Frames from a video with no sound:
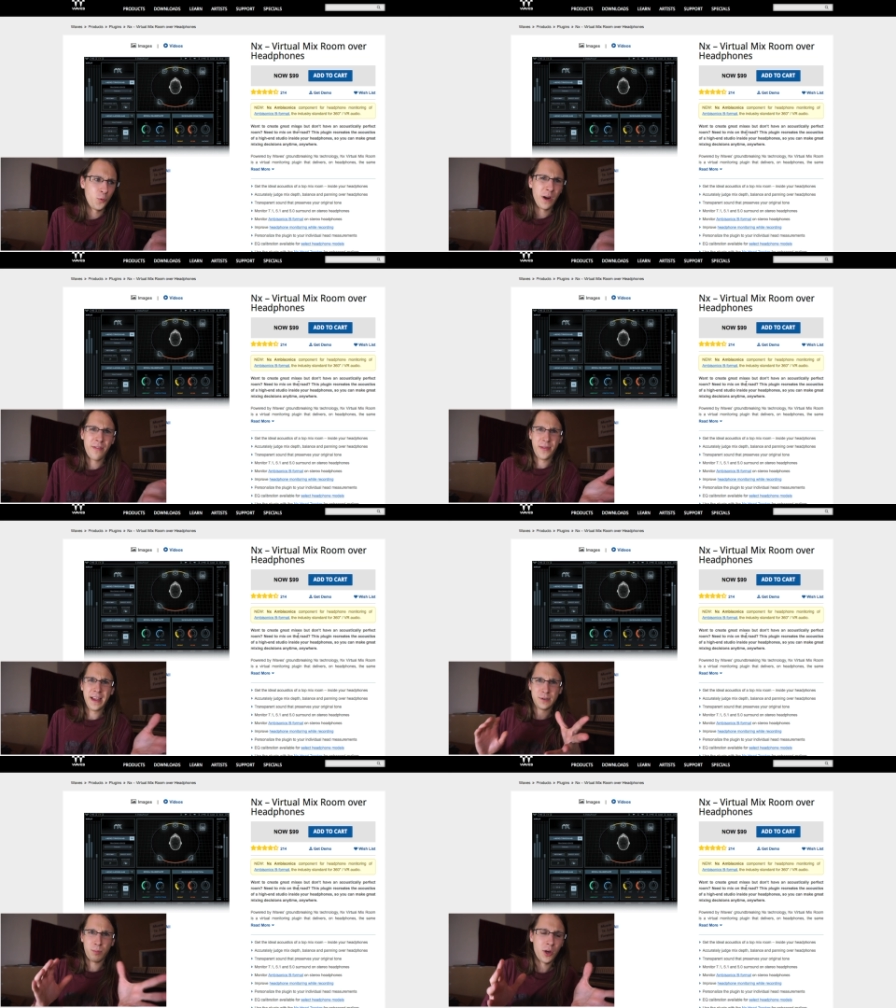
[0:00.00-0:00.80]
with
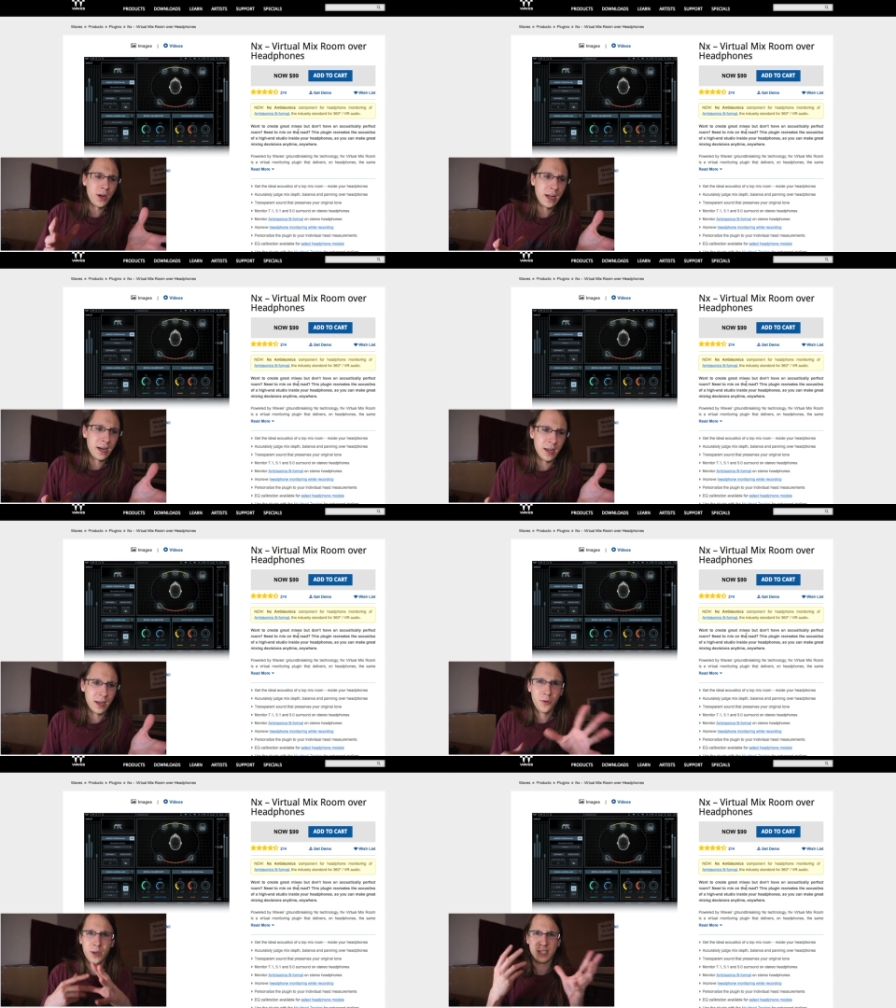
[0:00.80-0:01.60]
this
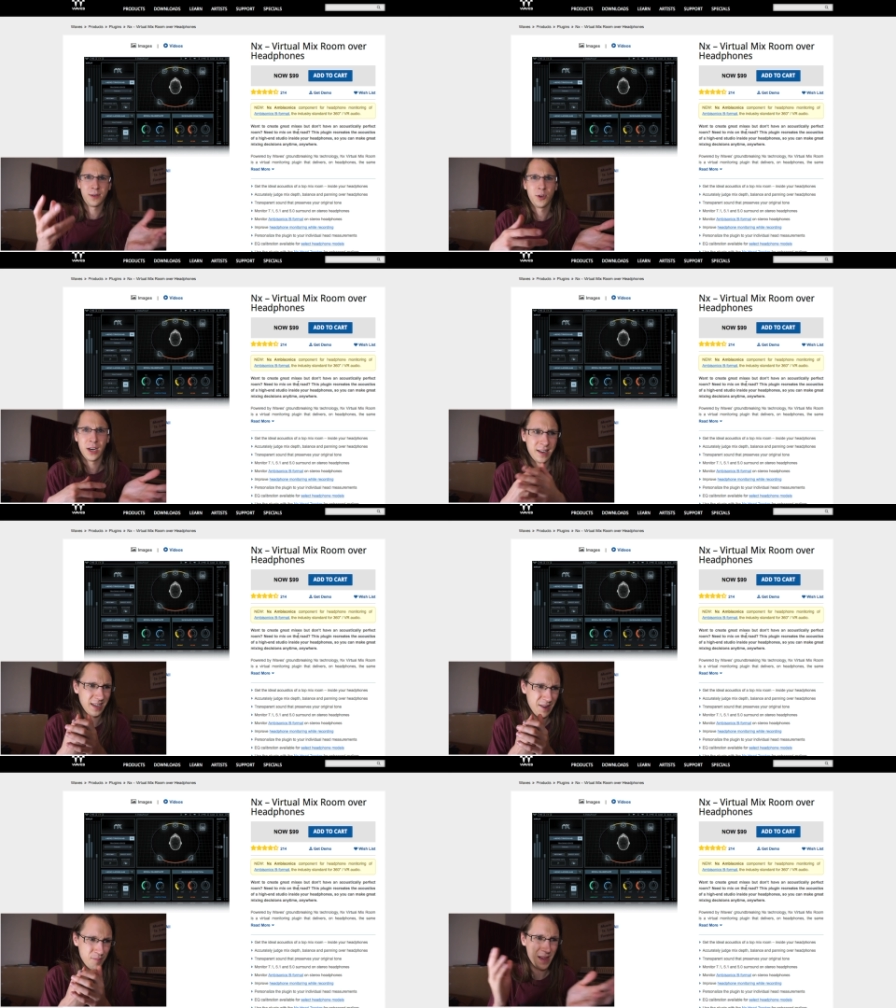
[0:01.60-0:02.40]
plugin you can simulate
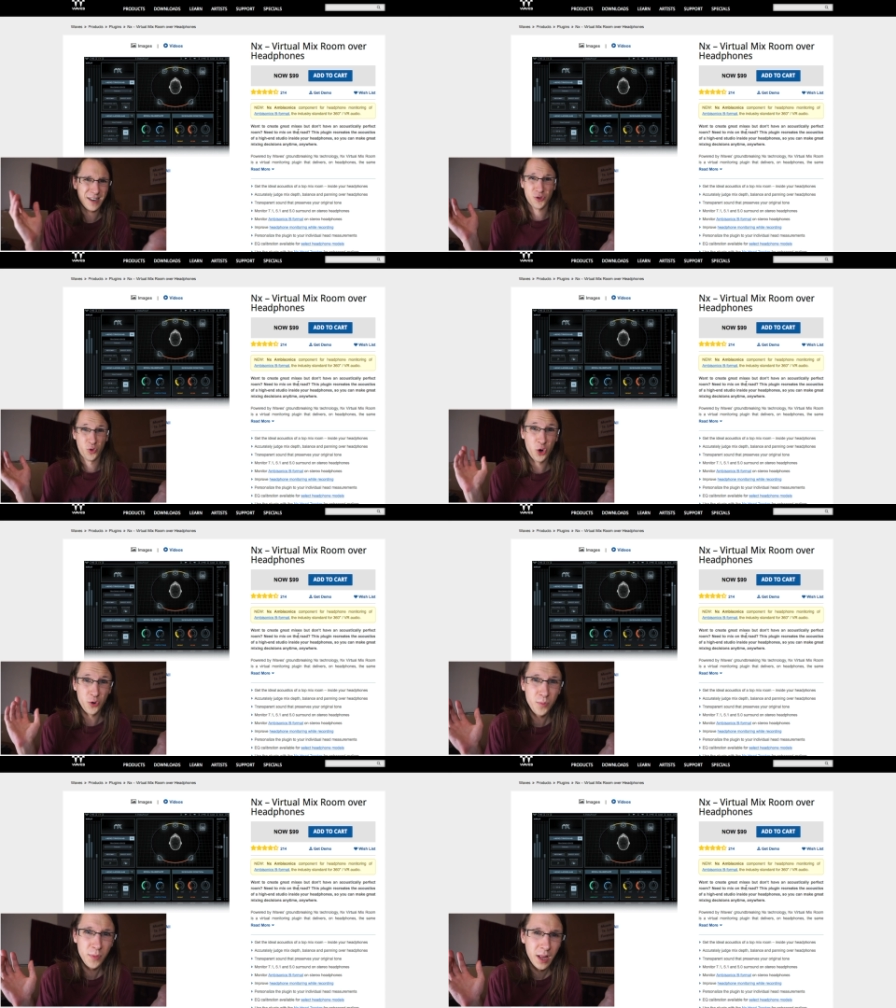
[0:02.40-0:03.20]
a mixed
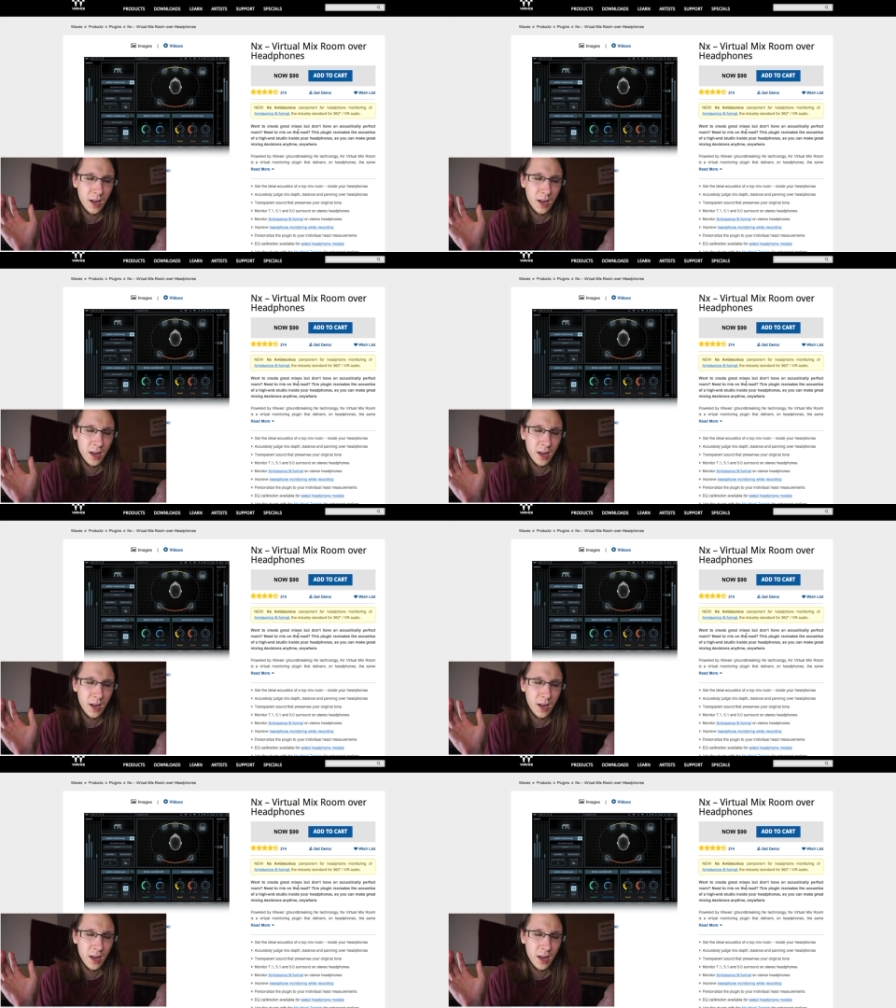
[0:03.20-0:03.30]
room.